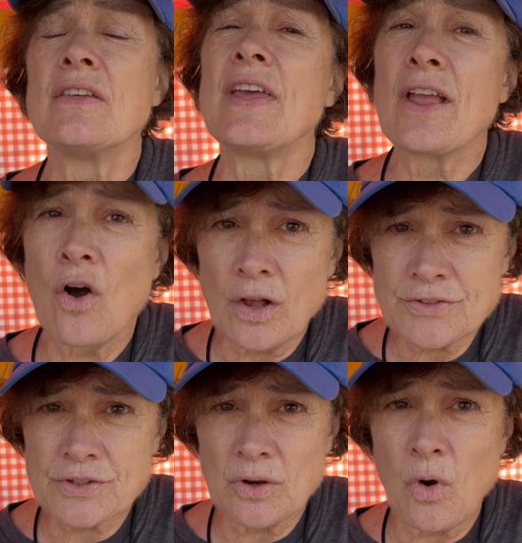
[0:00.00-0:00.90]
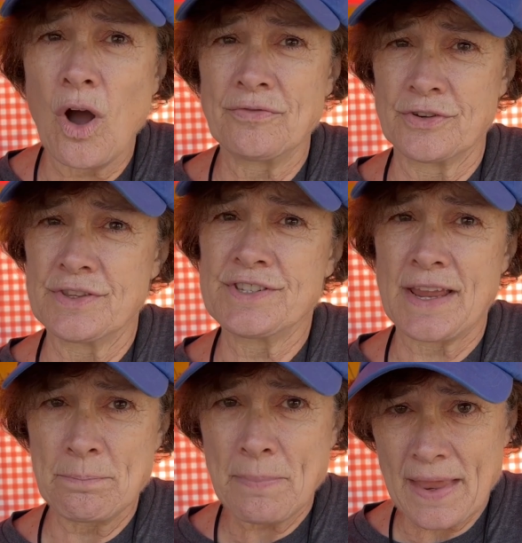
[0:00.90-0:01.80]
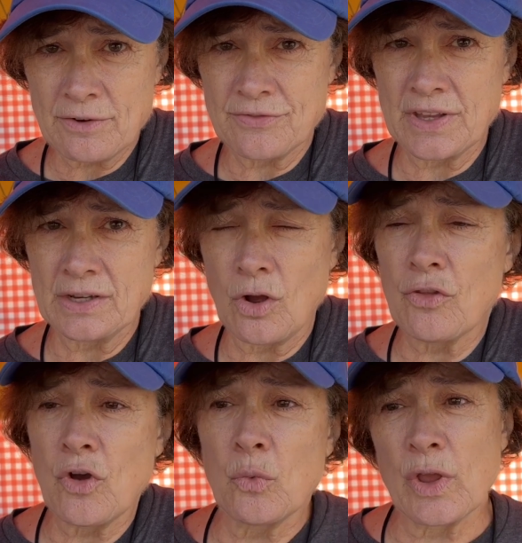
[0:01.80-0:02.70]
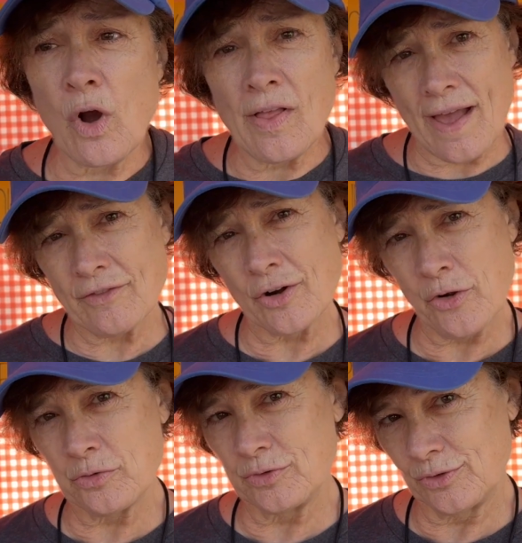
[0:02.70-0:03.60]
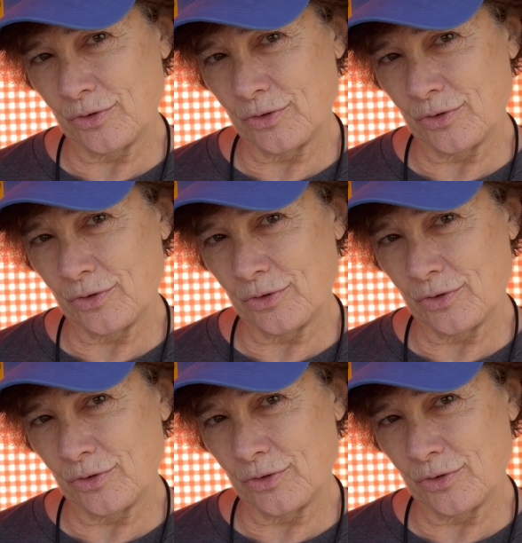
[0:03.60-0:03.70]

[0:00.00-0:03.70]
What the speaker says: they also offer the same benefit, although we all have our own,